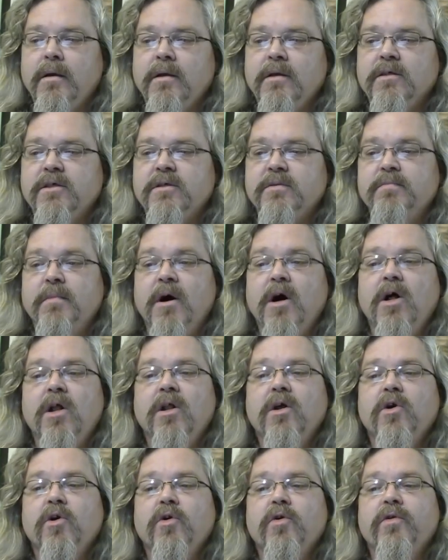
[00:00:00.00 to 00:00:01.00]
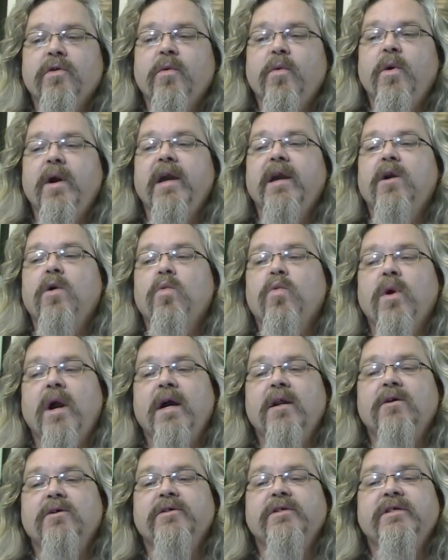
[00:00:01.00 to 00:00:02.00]
Small earthquake
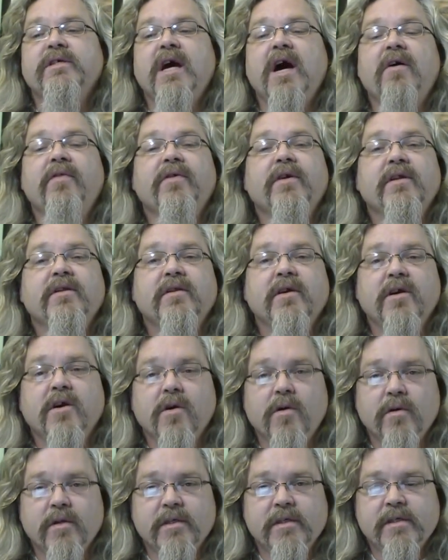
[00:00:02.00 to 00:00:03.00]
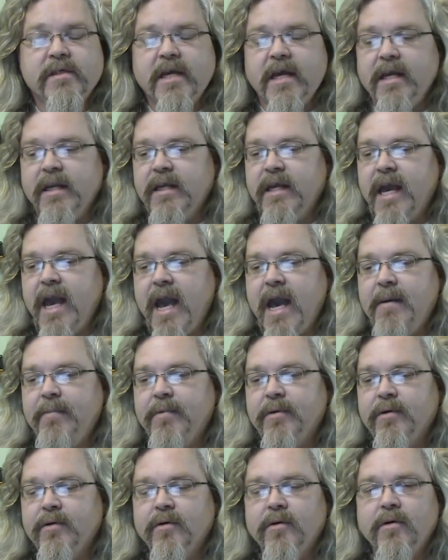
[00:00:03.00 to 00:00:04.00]
rattles South Dakota state
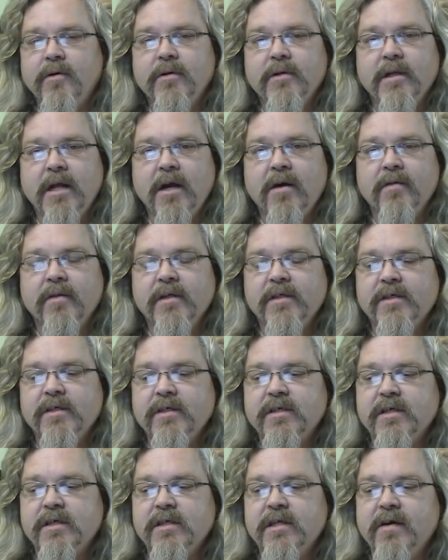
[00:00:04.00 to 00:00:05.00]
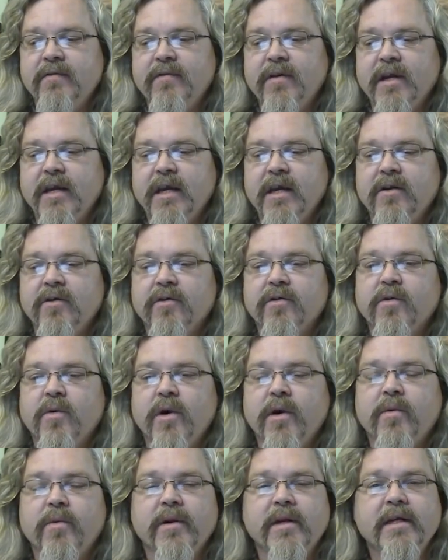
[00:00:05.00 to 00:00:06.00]
capital. Now, this is a, definitely an
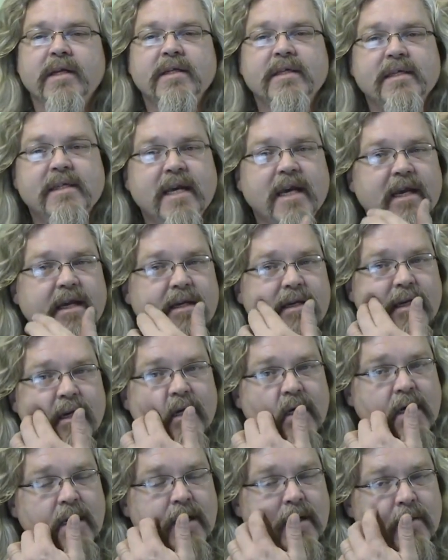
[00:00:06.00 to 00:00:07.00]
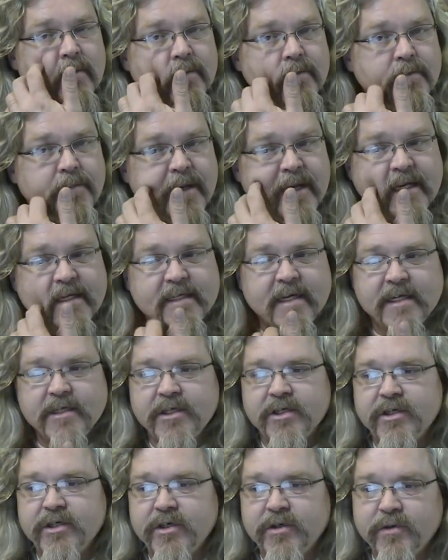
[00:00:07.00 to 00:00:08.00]
earthquake we need to take um, pay
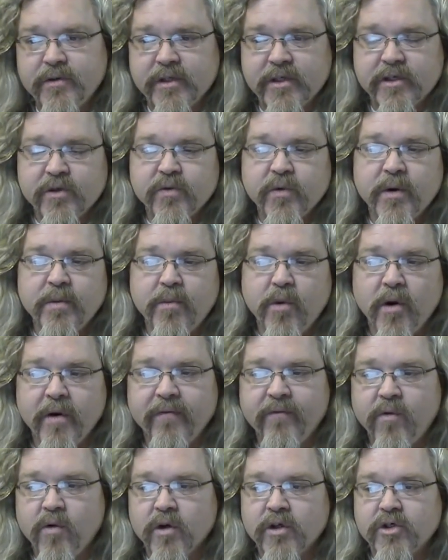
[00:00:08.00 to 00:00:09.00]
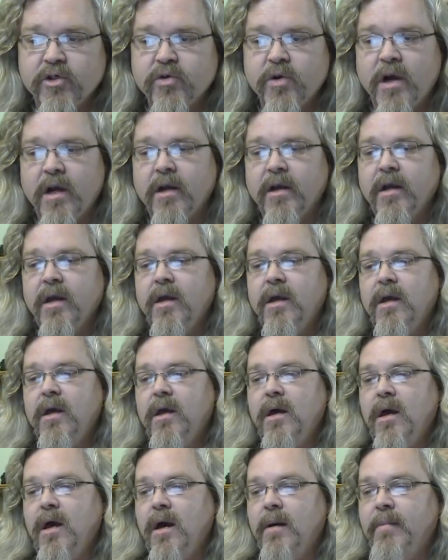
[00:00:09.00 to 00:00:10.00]
attention to. This 3.4 struck
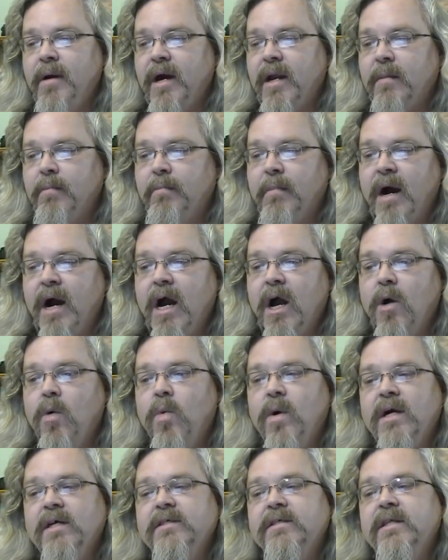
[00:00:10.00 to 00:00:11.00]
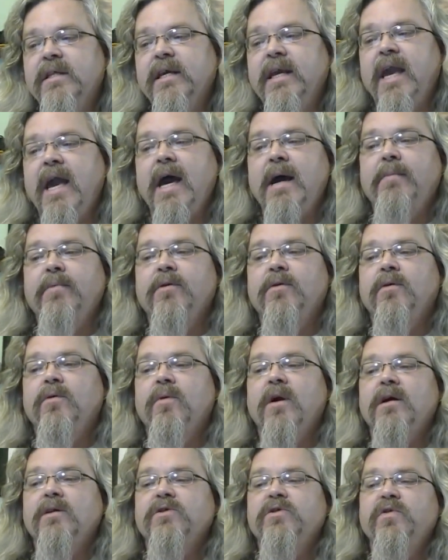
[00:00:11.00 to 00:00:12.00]
about a mile west of the capital
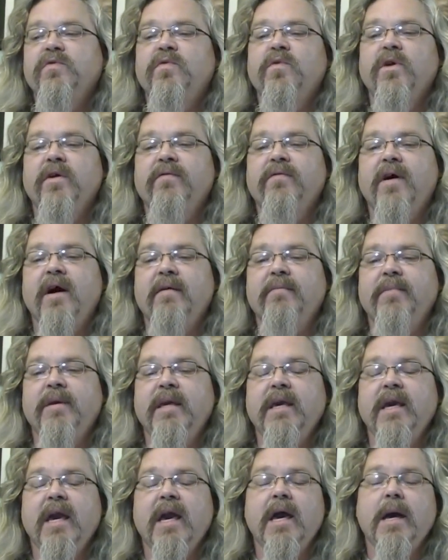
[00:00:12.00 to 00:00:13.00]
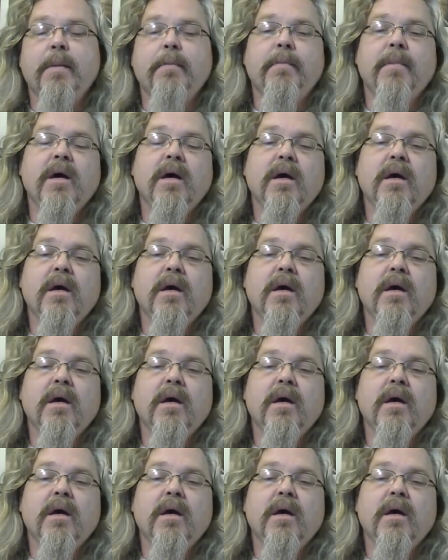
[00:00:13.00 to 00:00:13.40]
around 2:45 p.m.